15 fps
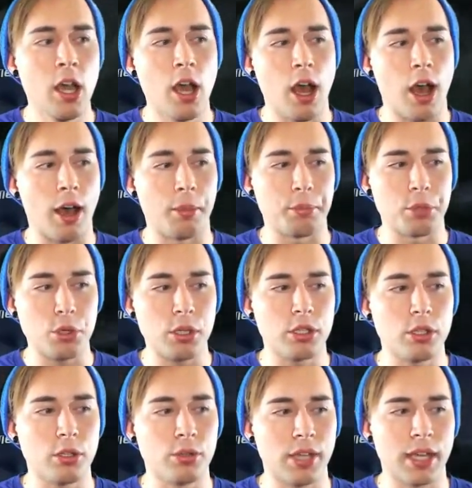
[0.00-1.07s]
you can
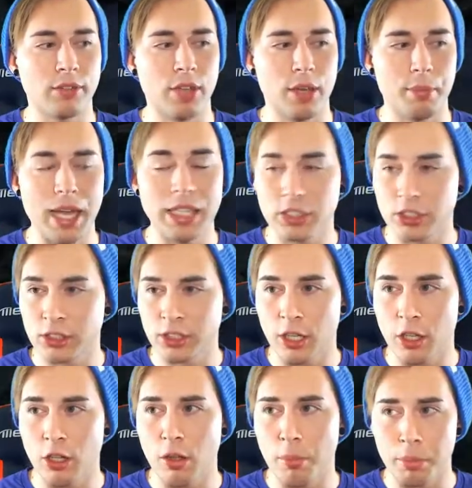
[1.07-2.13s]
use anti-magic
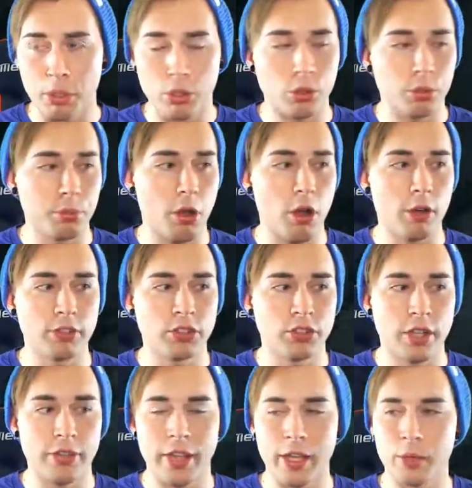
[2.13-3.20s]
shell, boom, all of a
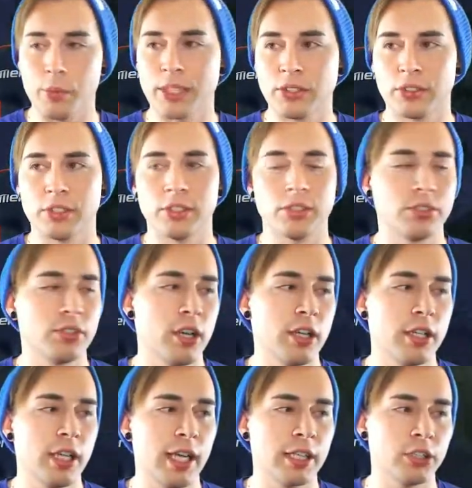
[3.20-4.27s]
sudden they wasted a stun
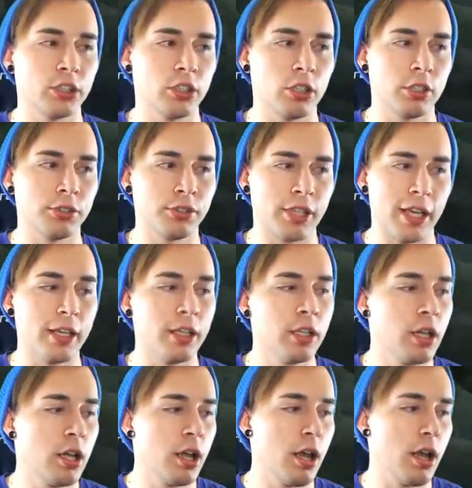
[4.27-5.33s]
and you're all set.
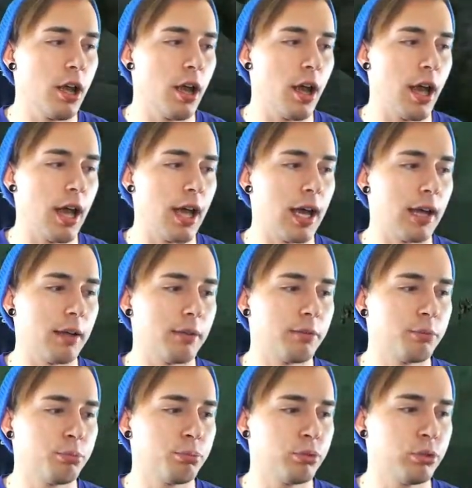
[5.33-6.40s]
I've
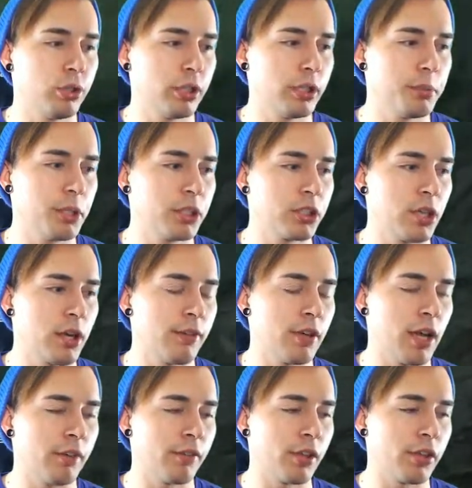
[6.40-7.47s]
pretty much covered
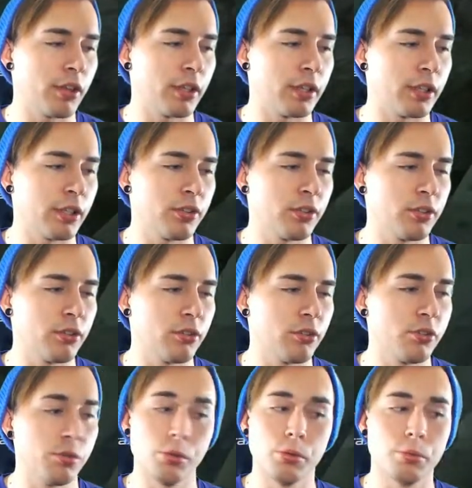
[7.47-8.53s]
everything. There isn't
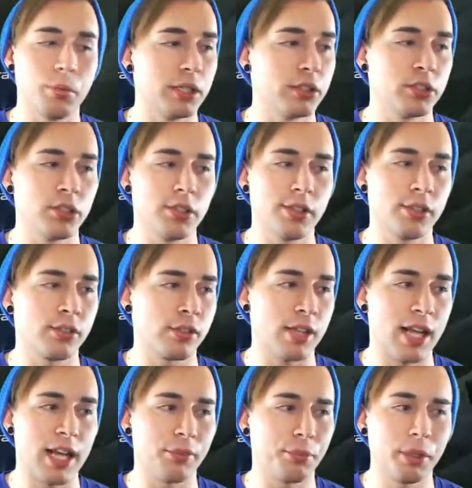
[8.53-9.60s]
too much to this
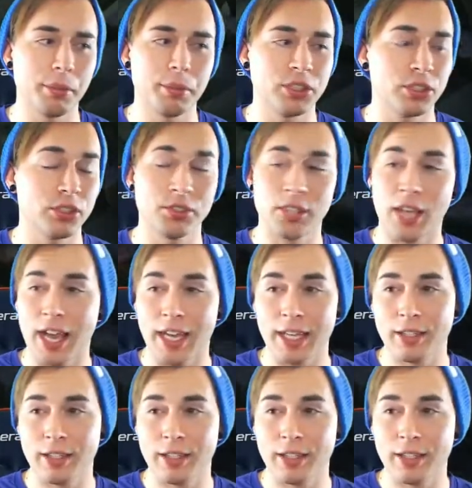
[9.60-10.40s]
class. Pretty much just kite,